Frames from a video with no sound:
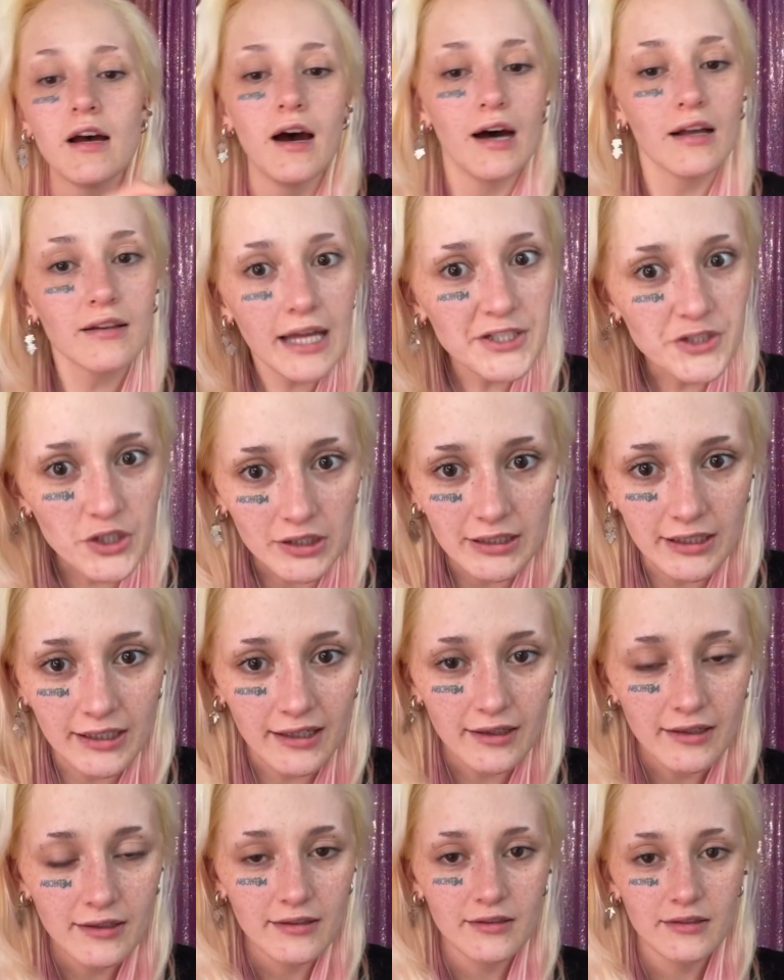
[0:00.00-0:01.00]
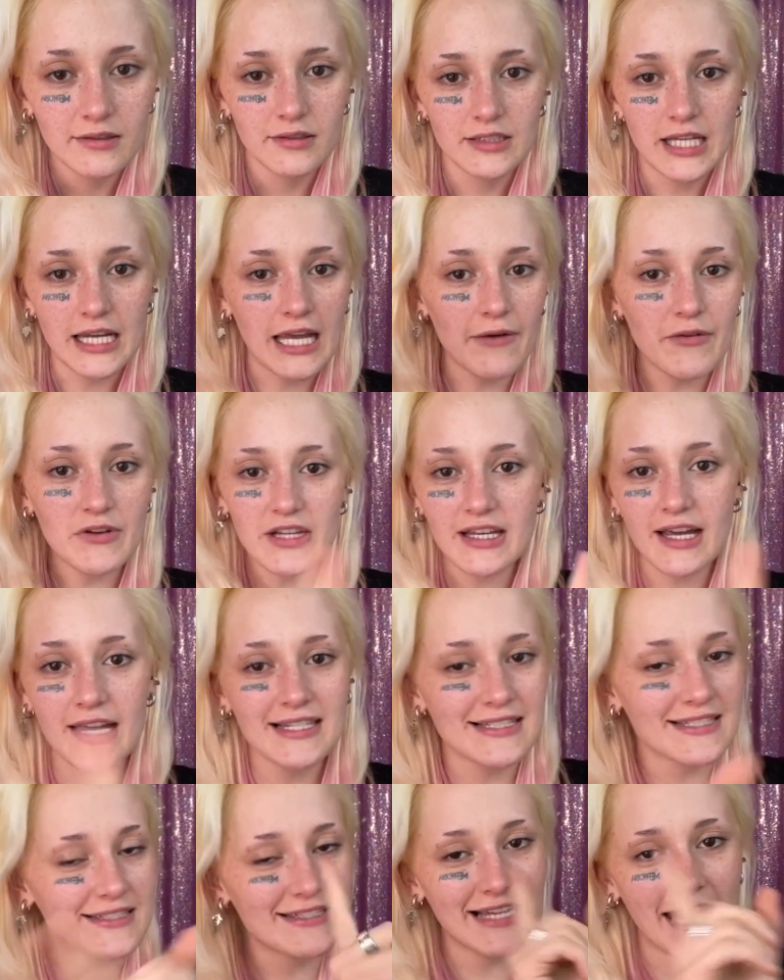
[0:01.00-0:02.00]
Allegedly. Take everything I
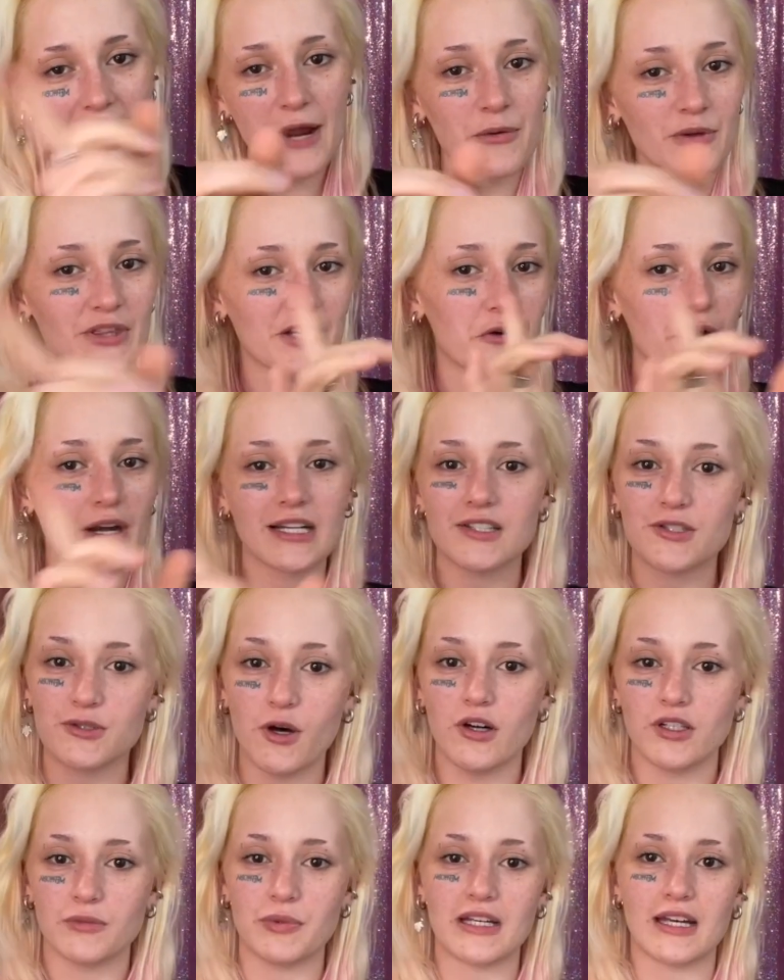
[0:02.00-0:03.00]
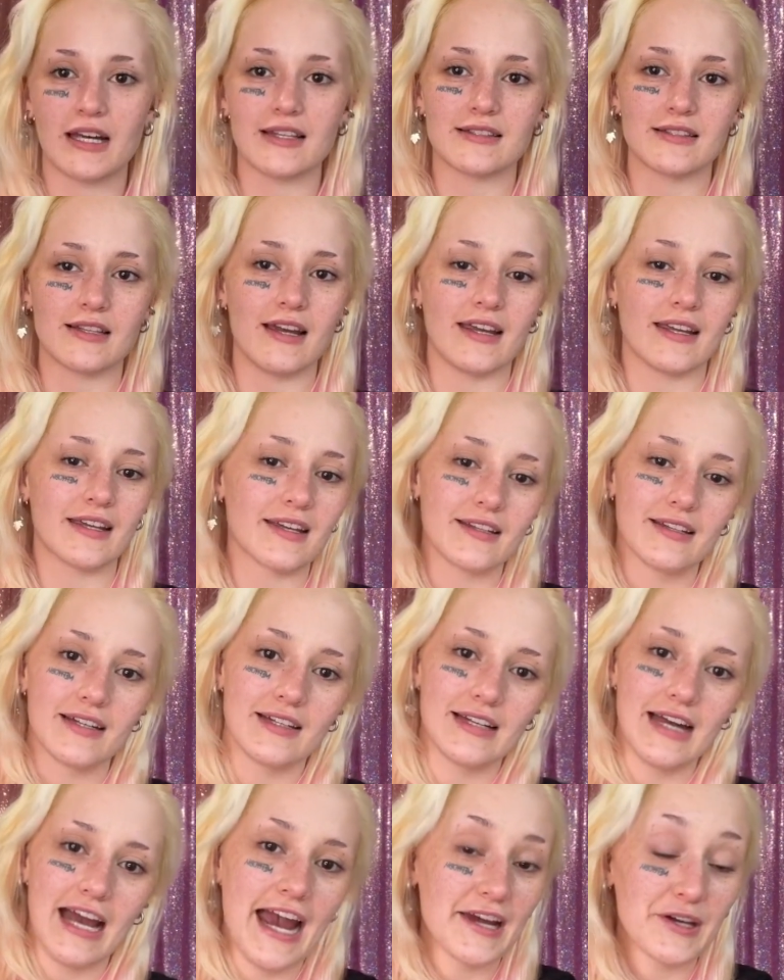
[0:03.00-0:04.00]
say with a grain of salt because, like,
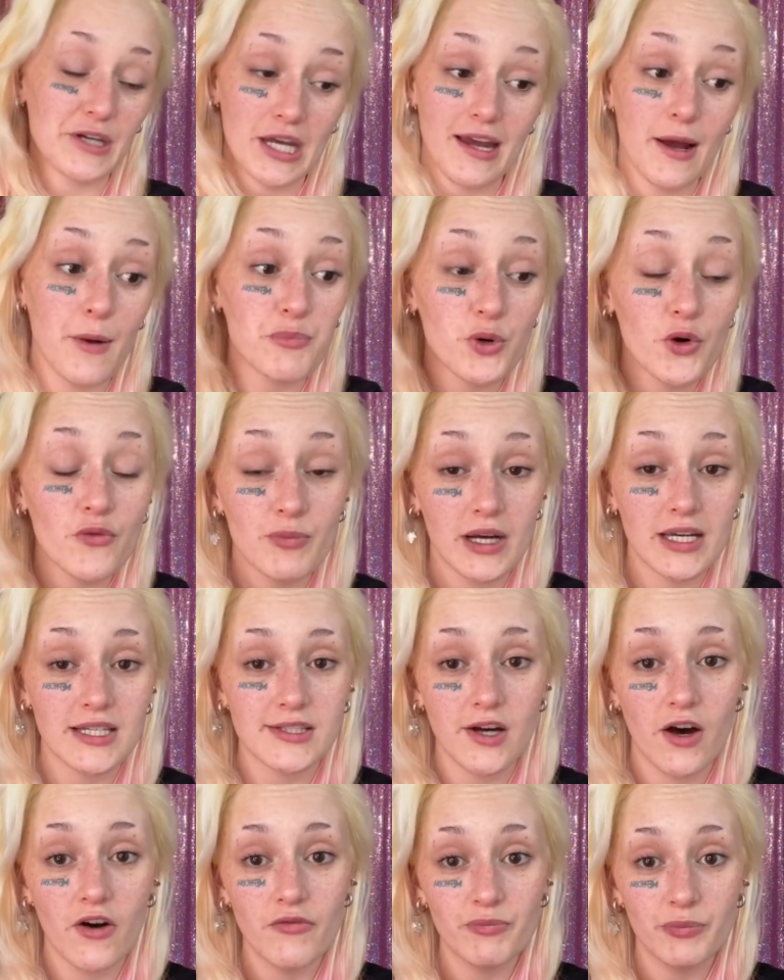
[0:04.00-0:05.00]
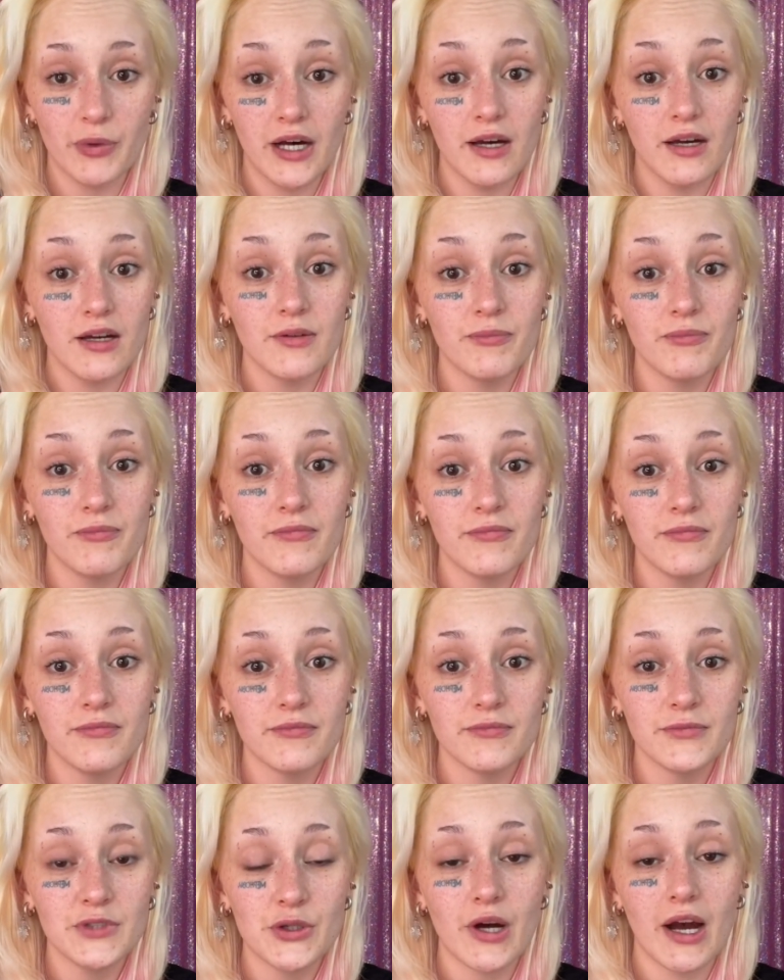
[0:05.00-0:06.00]
I can't prove myself. But,
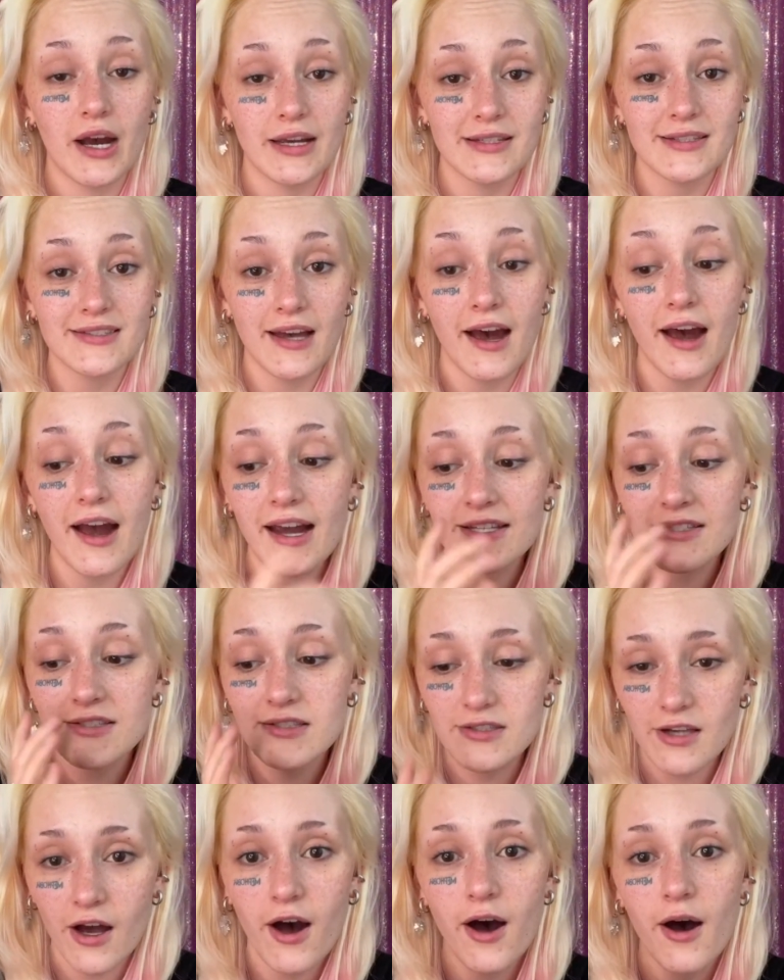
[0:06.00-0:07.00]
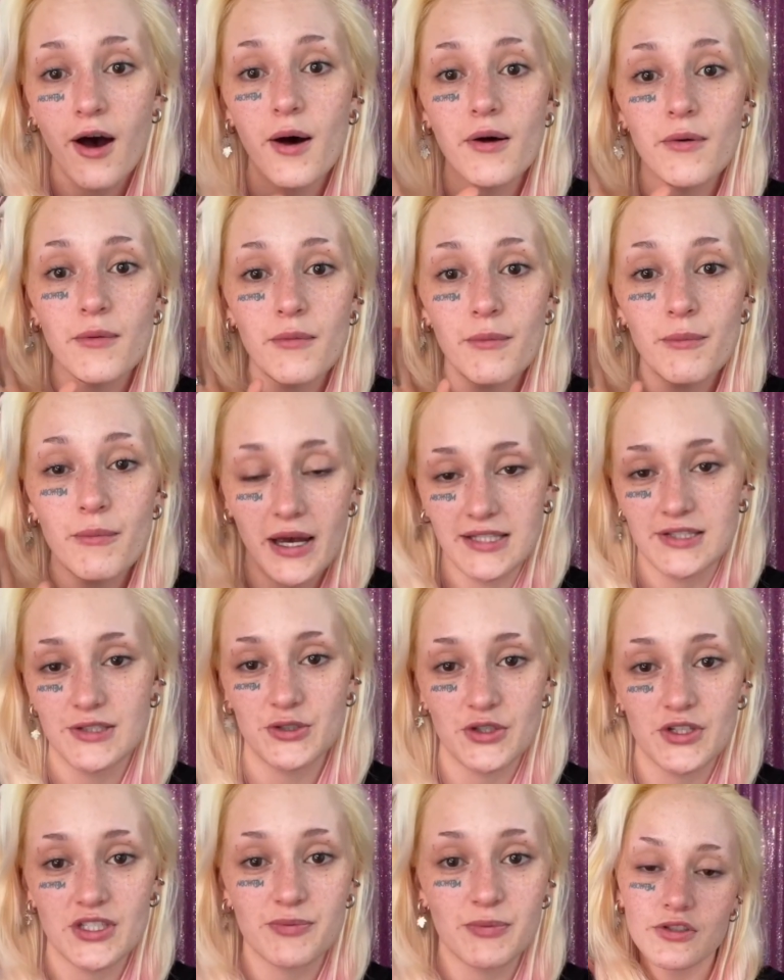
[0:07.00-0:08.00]
you guys, I saw
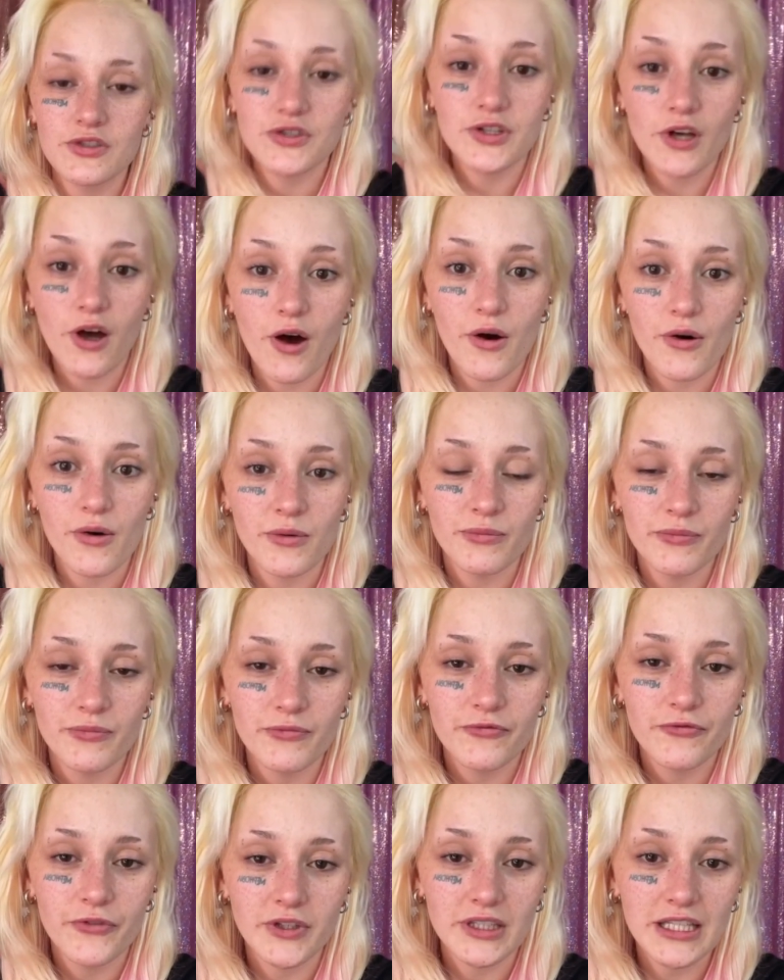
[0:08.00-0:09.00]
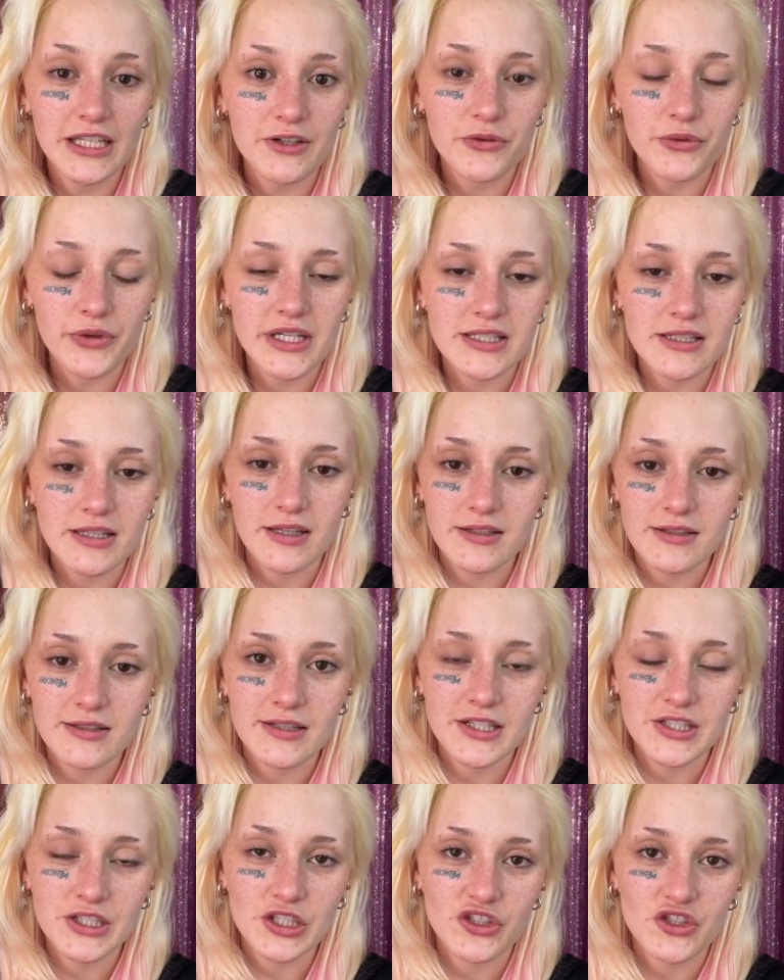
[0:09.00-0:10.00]
messages. So, for legal reasons,
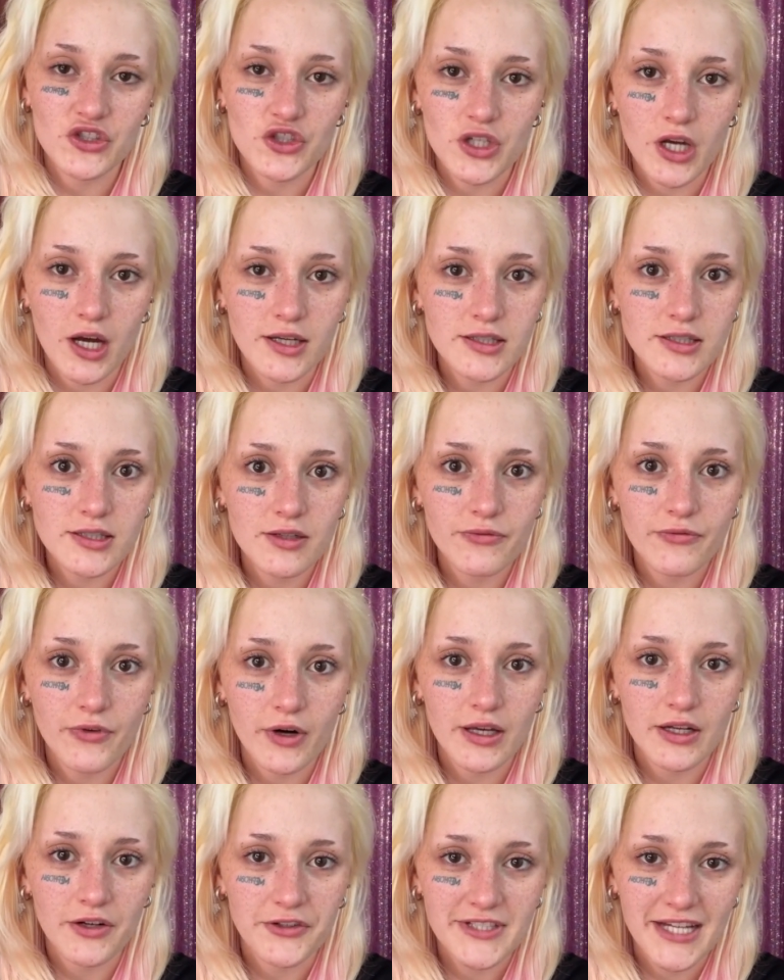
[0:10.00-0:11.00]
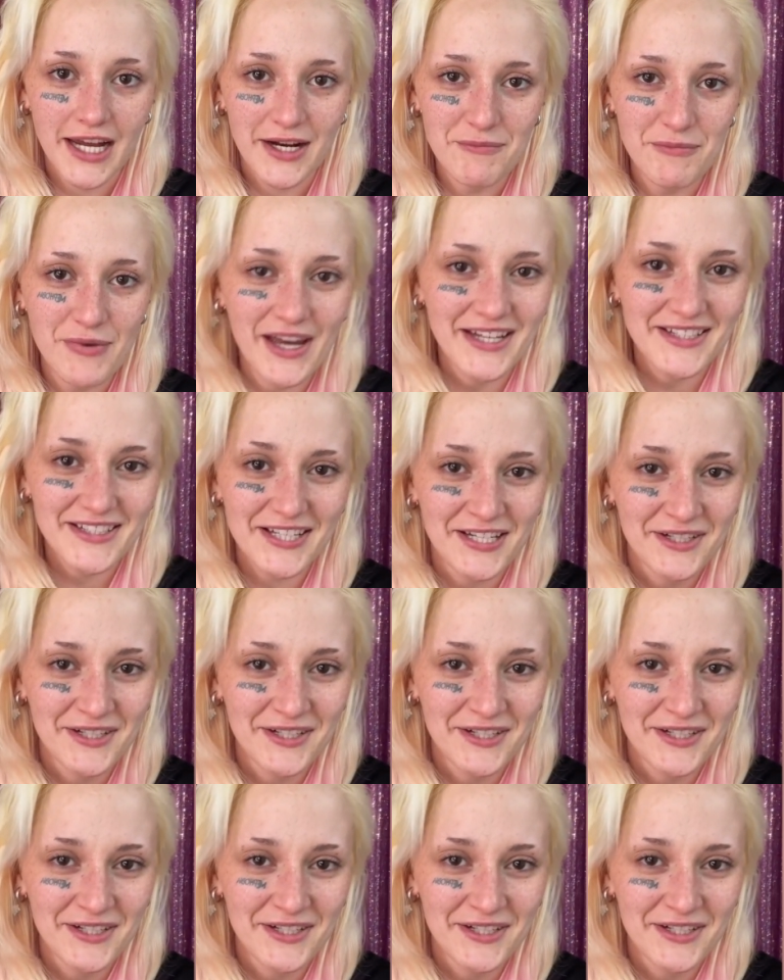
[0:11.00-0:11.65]
this is just for entertainment.